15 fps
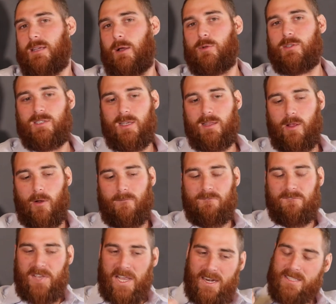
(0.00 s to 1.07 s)
I would sit there and
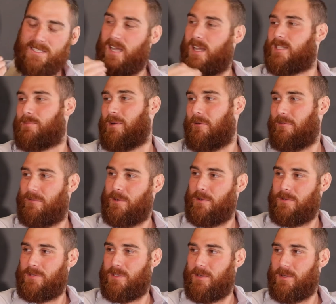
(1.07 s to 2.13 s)
fantasize about
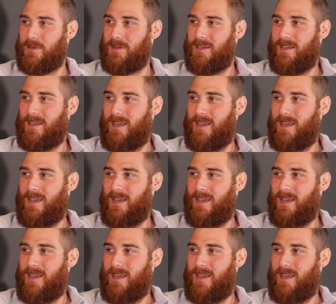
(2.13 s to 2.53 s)
food too.